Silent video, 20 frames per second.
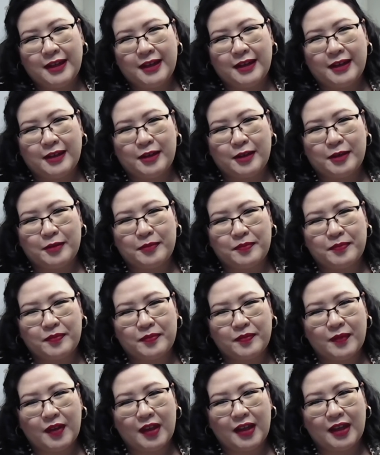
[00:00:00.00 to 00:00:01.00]

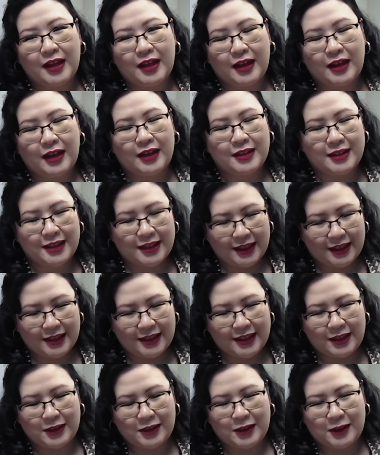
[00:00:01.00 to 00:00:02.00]
I'll link it
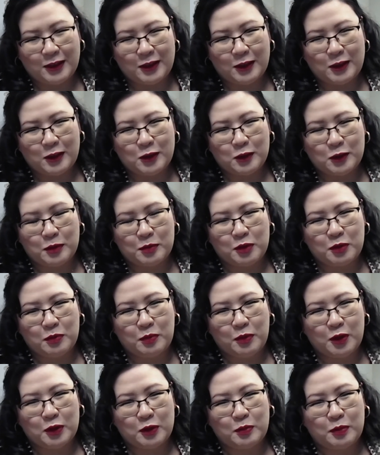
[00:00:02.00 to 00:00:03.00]
down in the description
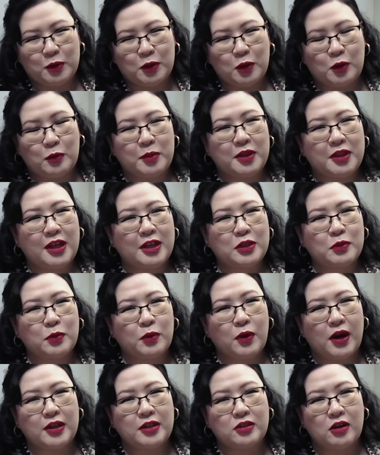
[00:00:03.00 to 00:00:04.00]
box below, but that's
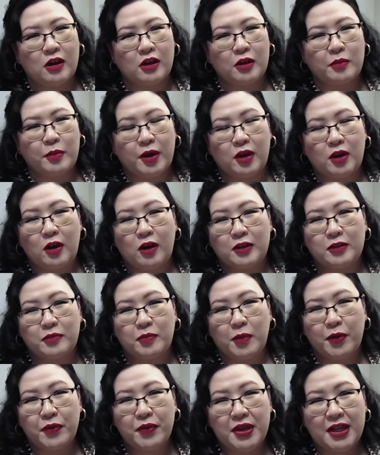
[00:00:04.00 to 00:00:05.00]
where I talk about all of
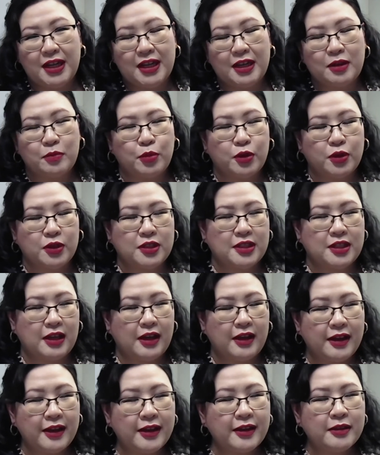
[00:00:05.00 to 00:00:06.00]
my reading, books,
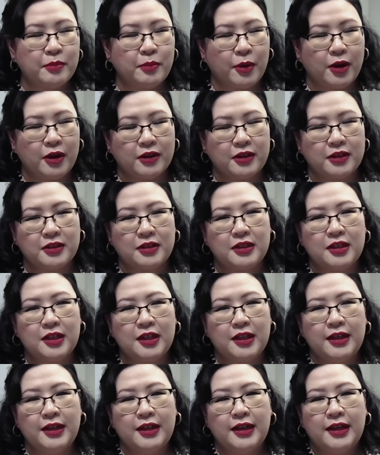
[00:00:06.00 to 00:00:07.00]
and manga.
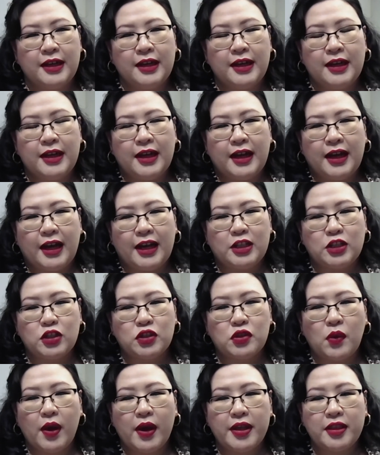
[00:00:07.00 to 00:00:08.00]
And
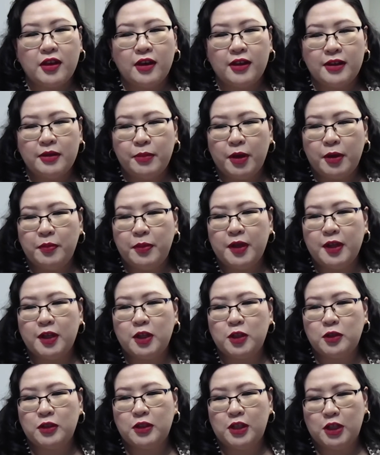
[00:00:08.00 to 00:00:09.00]
so I thought it might be
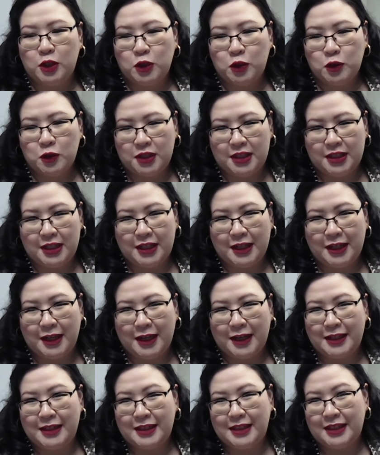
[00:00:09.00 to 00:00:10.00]
an interesting
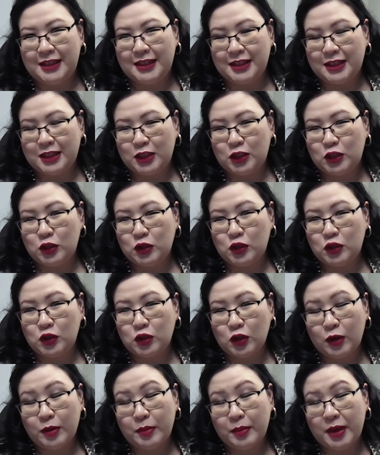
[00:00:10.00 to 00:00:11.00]
idea to
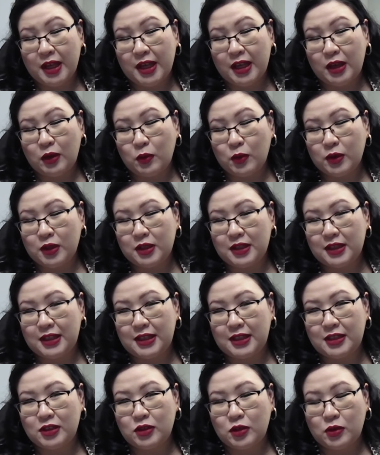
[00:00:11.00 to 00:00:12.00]
start making one of
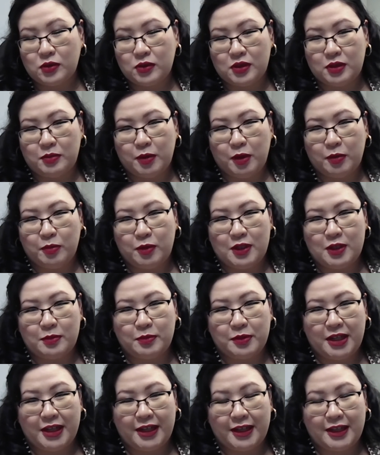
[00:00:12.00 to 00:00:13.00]
these cozy memories
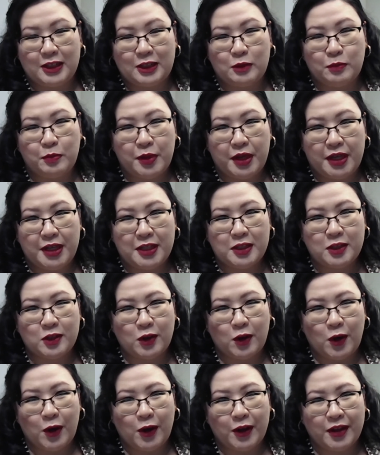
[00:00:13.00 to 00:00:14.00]
blankets based
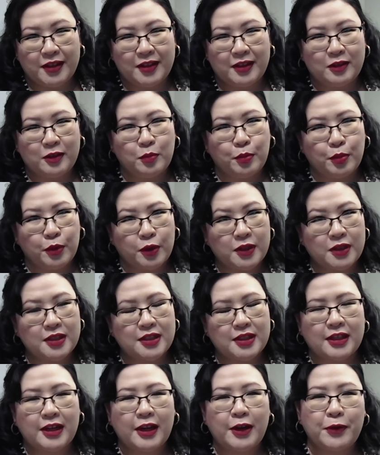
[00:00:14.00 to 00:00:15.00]
on the books
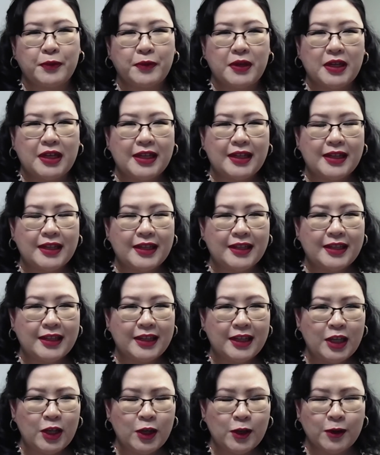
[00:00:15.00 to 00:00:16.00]
that I read in a
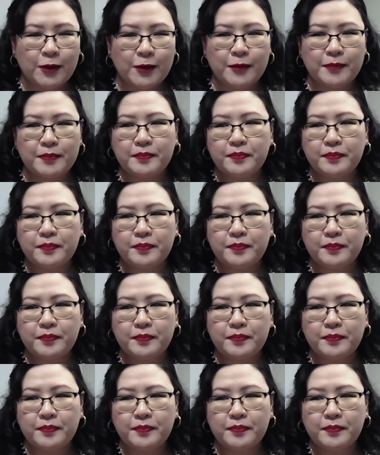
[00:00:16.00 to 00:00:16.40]
year.